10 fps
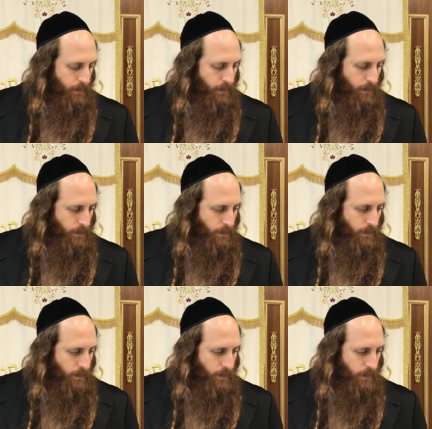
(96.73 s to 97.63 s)

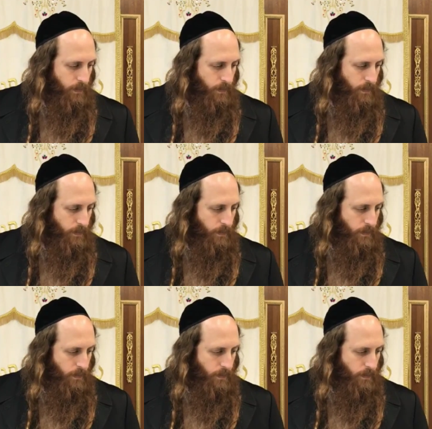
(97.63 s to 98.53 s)

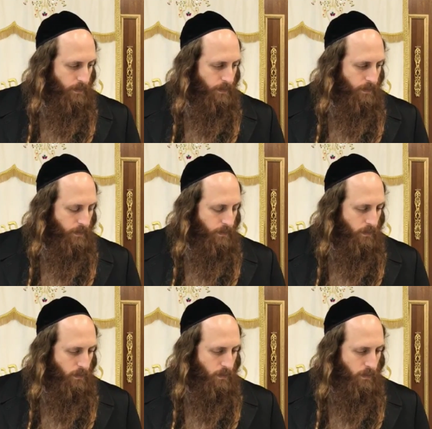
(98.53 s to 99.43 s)

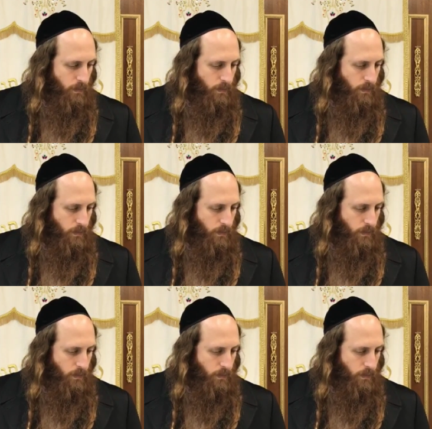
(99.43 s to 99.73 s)
Nothing is said.